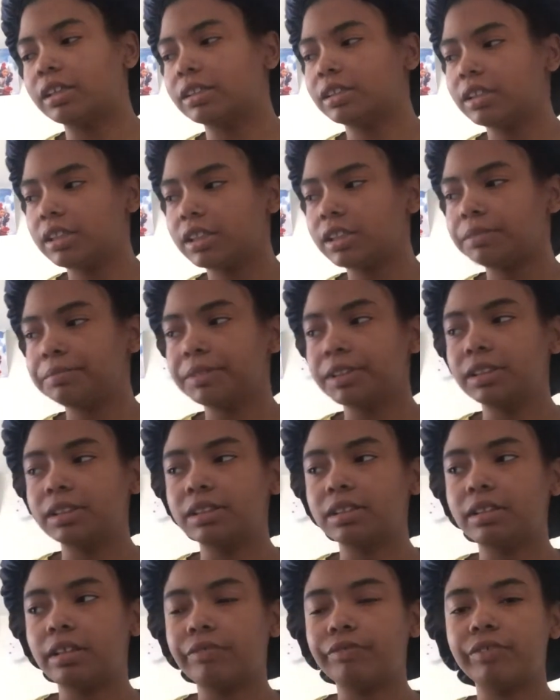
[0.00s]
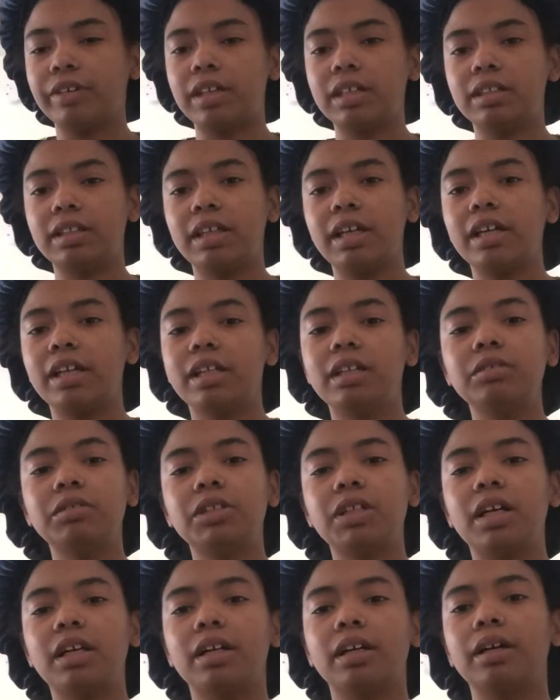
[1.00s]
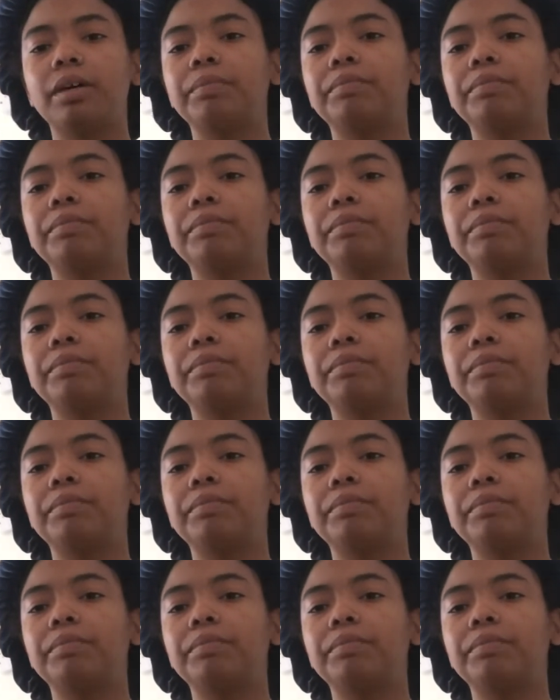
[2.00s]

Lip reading: to touch me and stuff like that, keep trying to